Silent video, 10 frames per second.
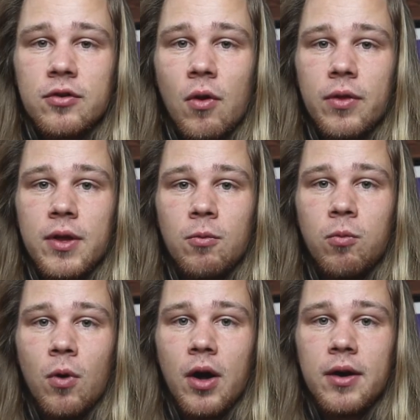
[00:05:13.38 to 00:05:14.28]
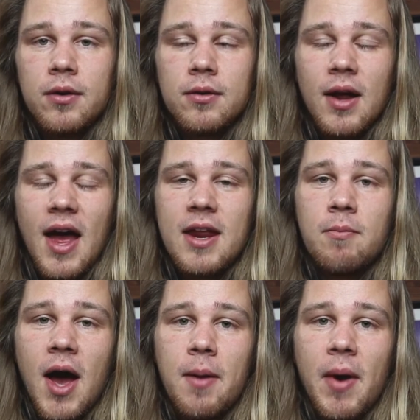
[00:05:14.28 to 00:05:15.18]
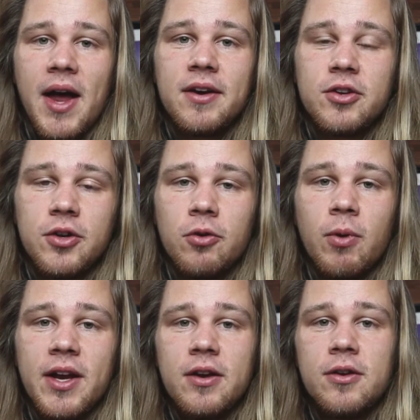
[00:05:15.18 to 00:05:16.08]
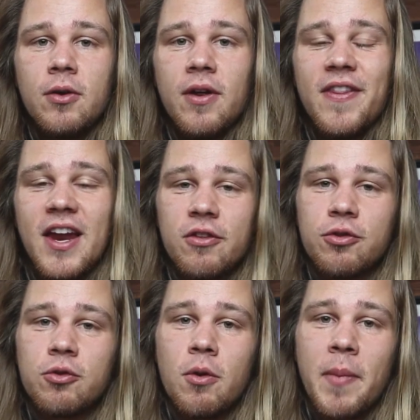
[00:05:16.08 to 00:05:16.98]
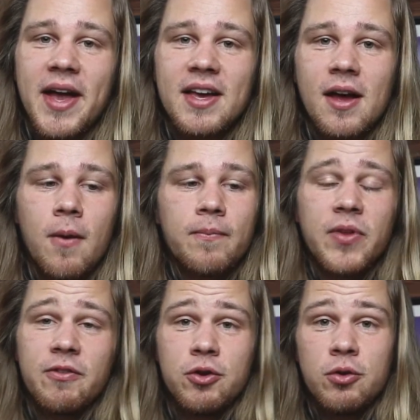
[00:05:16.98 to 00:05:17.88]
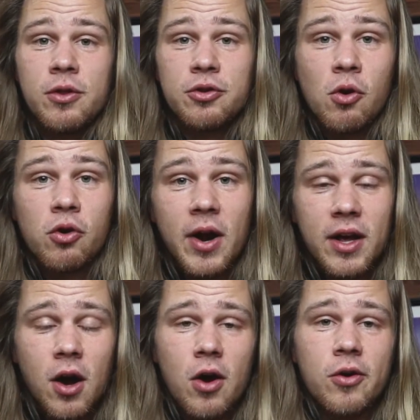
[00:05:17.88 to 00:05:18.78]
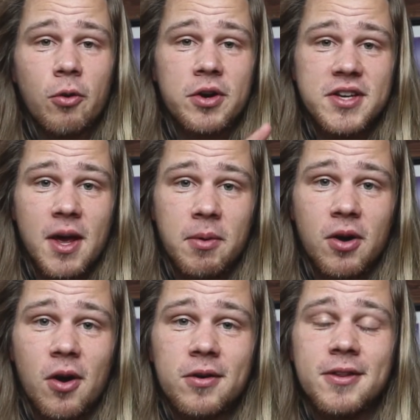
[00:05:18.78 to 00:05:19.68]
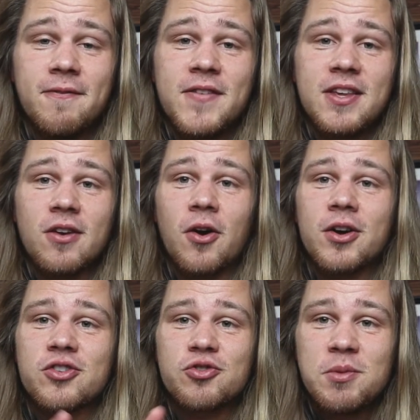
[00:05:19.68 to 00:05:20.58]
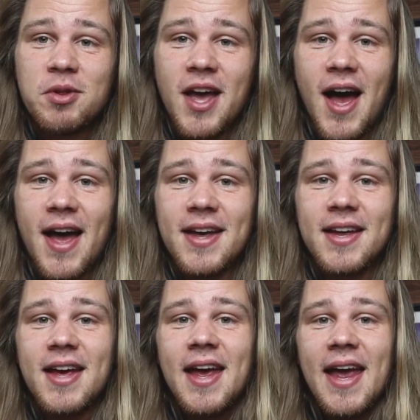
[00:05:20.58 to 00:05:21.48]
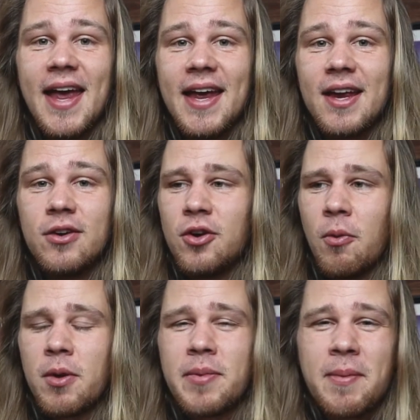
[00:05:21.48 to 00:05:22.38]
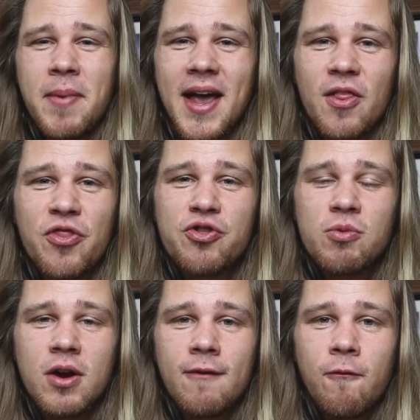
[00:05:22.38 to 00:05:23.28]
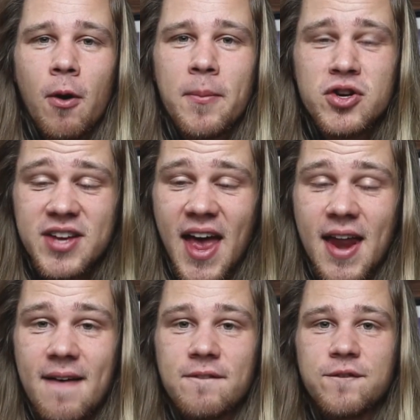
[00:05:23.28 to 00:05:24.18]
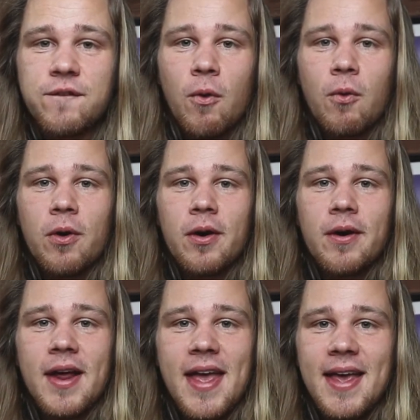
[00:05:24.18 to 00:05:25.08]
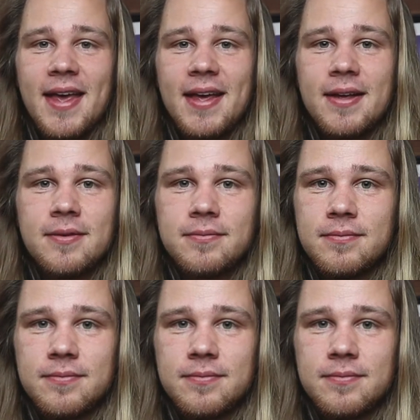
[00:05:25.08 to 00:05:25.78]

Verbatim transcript: there's only one, in my mind, good way to do it, and that is through your bank account. If you do it through a credit card or a debit card, the fees are extremely high, and you don't want to be paying 3 or 4% for a